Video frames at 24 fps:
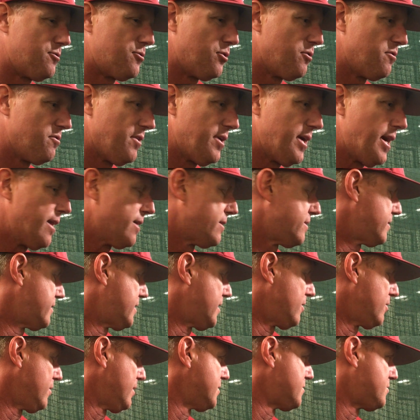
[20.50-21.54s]
truthfully, I could
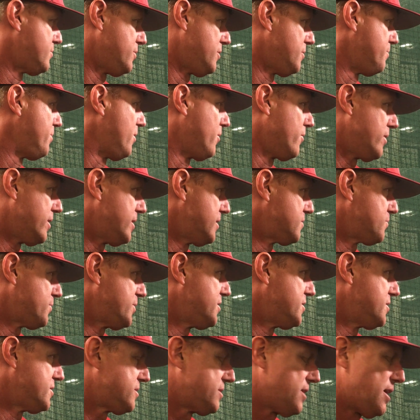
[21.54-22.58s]
care less who the opponent is.
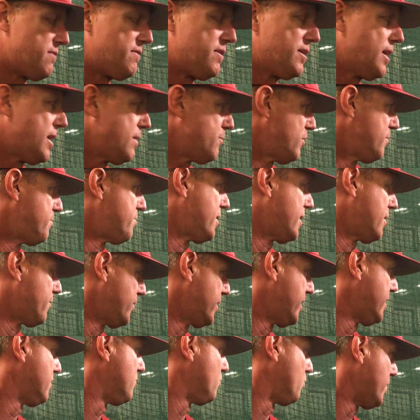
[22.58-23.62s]
Every game we play,
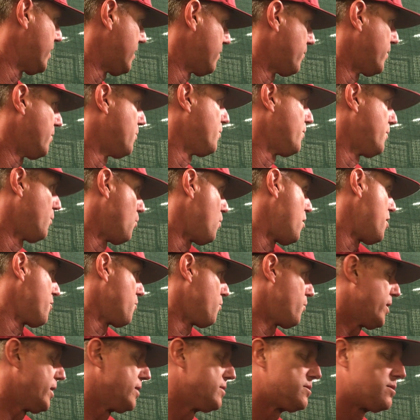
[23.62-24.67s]
we need to win. We want
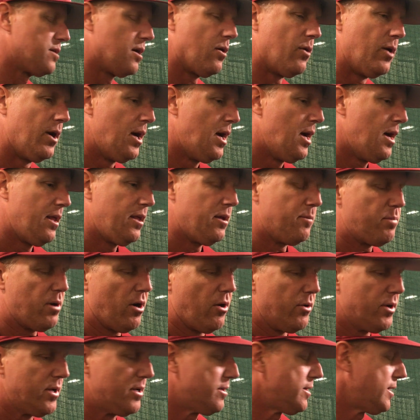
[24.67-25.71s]
to win. So the
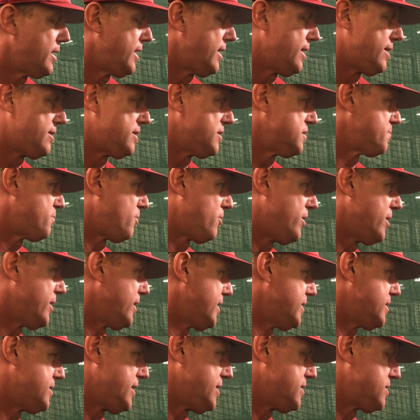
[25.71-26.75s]
opponent, at this point,
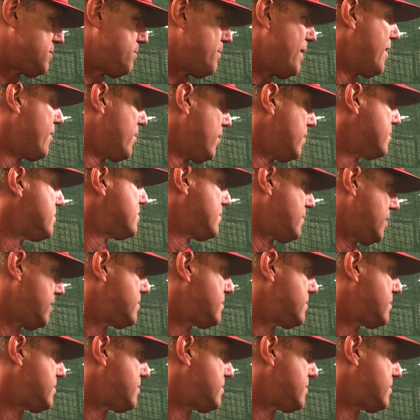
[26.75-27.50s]
it's about us.